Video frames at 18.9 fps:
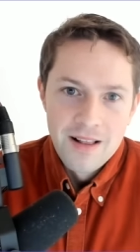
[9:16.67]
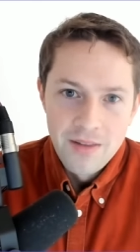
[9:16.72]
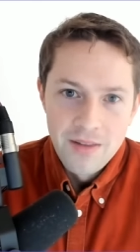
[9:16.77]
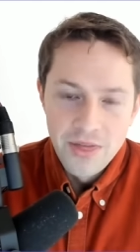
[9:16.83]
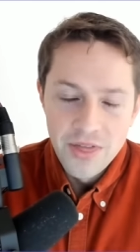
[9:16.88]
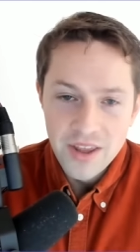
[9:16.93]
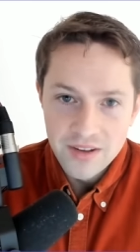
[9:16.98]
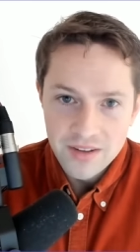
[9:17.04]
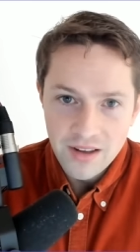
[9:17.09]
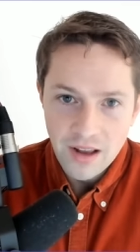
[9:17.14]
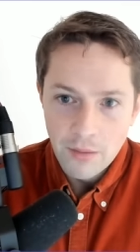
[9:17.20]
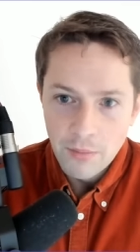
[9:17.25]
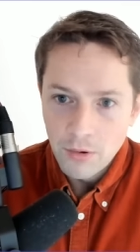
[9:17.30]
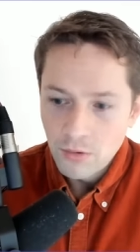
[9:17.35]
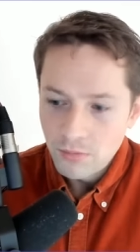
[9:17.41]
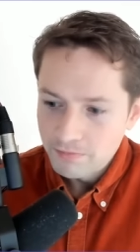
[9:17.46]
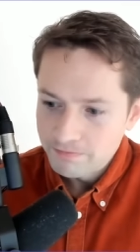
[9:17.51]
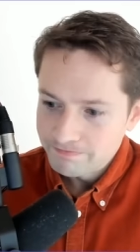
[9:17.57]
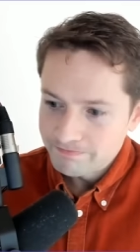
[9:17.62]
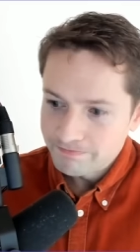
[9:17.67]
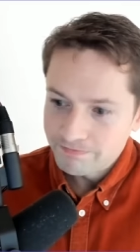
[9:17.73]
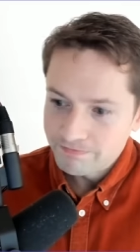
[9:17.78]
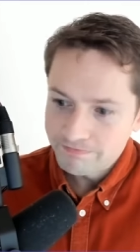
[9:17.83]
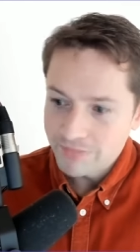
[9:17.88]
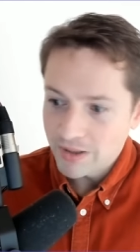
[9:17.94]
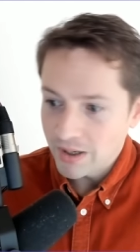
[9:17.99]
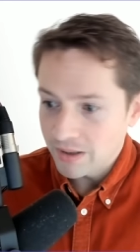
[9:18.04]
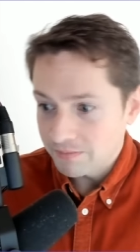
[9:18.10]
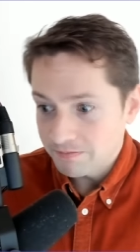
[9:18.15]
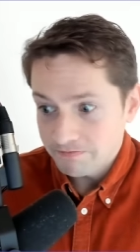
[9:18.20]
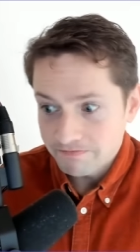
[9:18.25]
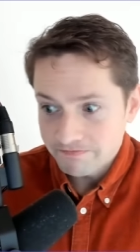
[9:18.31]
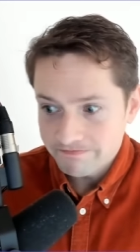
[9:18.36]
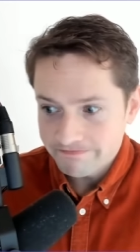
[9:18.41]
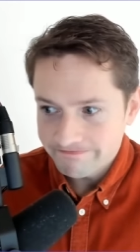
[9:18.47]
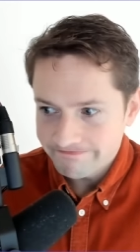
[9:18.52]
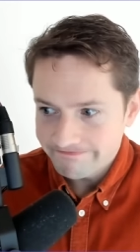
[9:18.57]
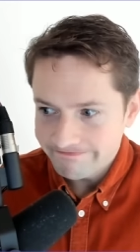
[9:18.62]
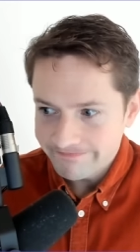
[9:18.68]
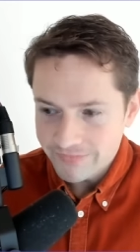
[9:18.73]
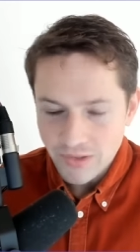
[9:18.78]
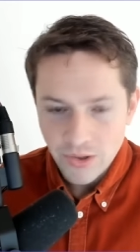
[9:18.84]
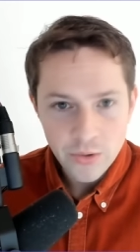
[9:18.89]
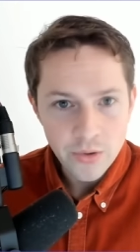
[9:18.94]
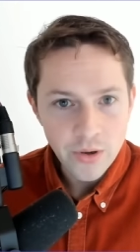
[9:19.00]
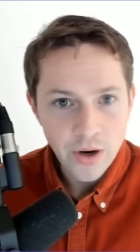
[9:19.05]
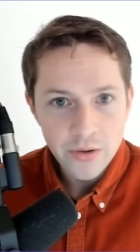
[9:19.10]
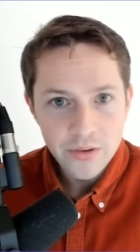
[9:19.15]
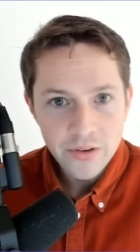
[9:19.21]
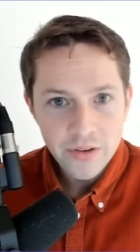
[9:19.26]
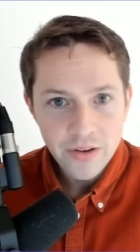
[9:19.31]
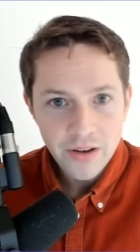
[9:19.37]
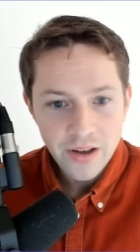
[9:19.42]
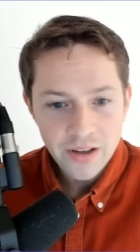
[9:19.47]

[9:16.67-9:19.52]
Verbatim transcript: this double. But who knows?